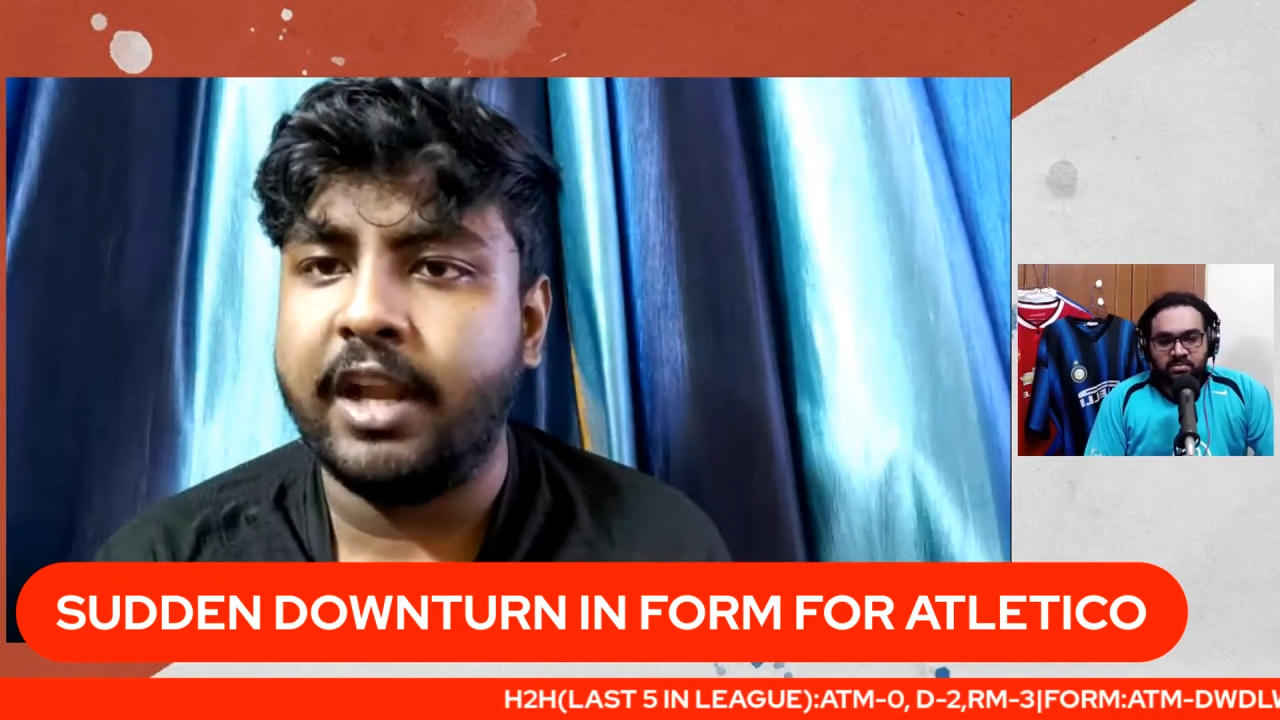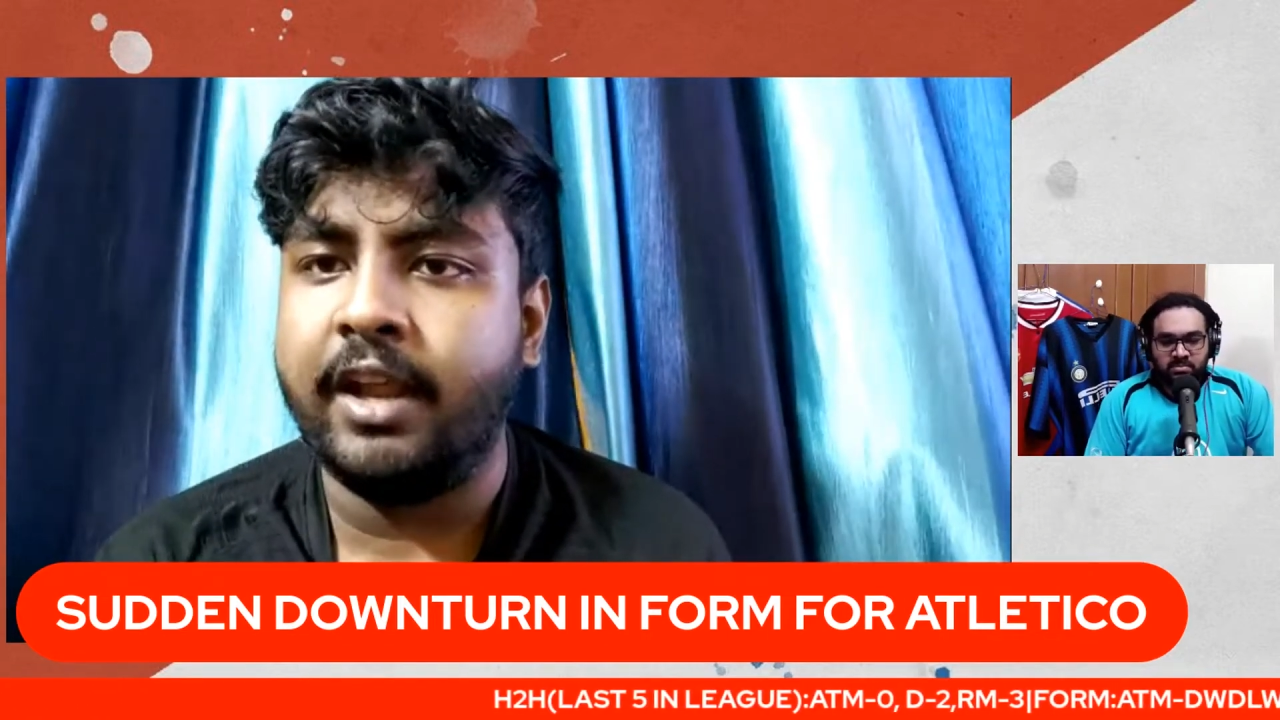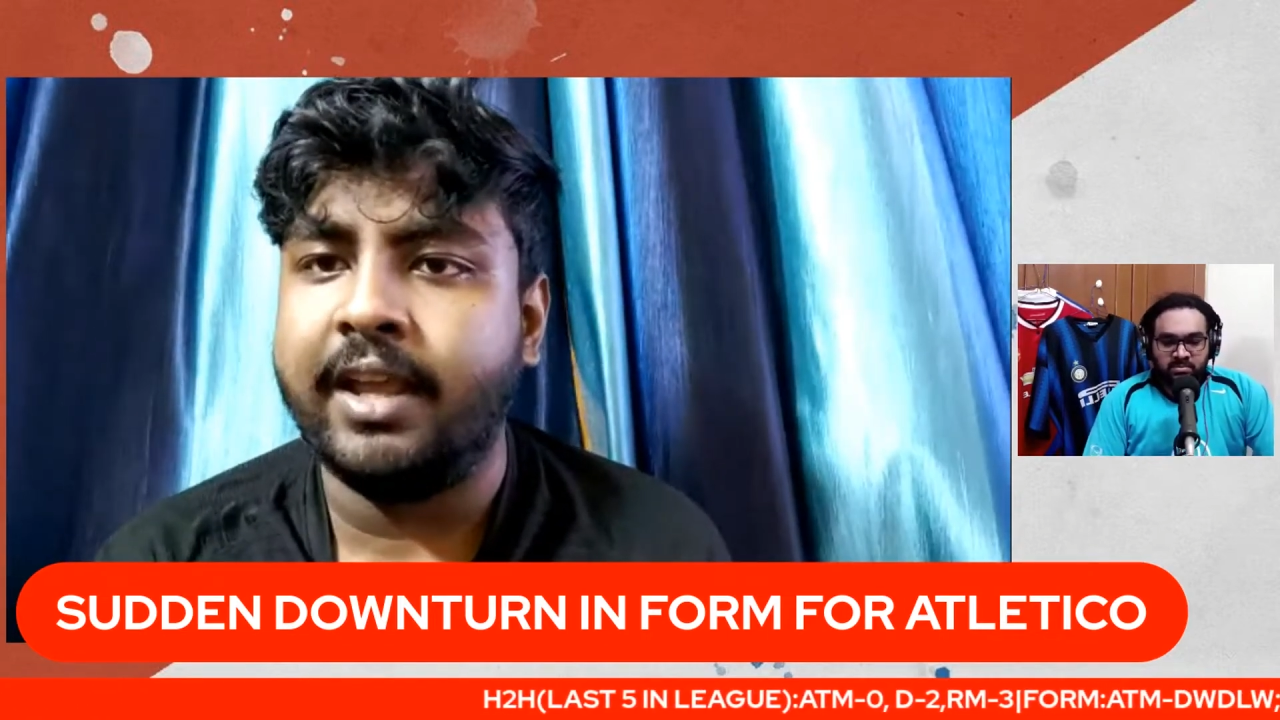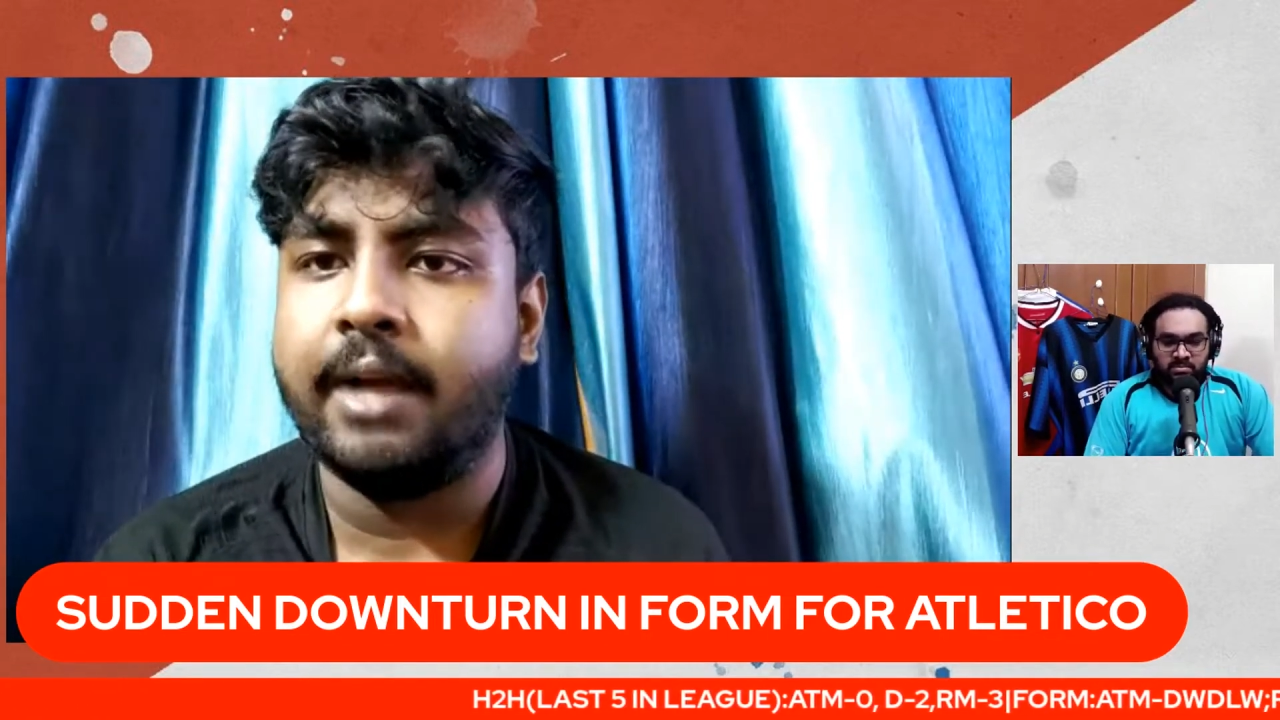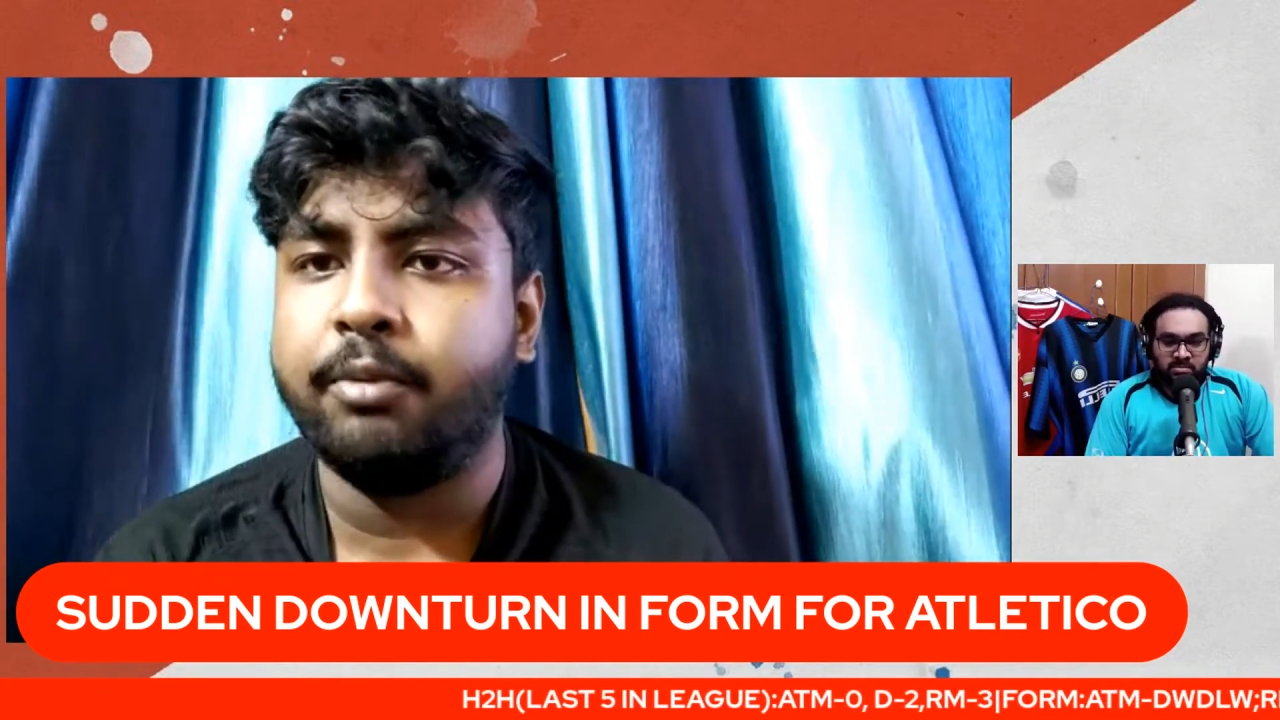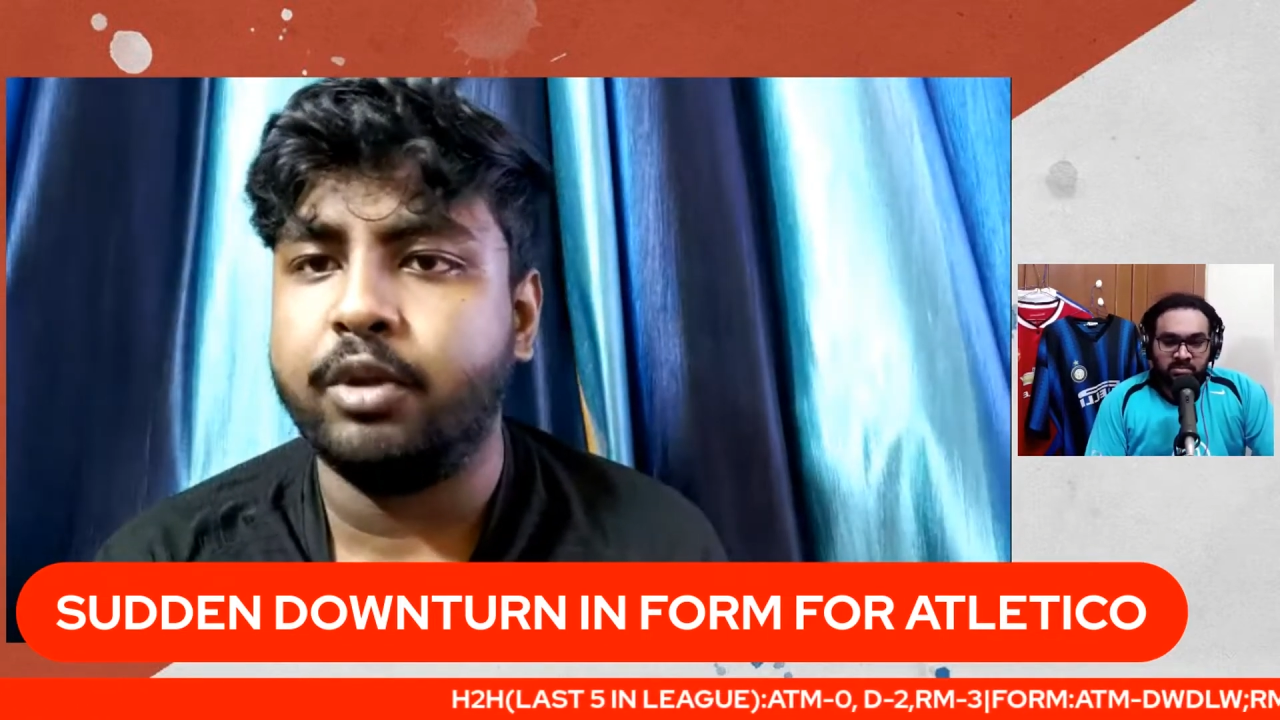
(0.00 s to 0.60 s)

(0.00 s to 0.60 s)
linking up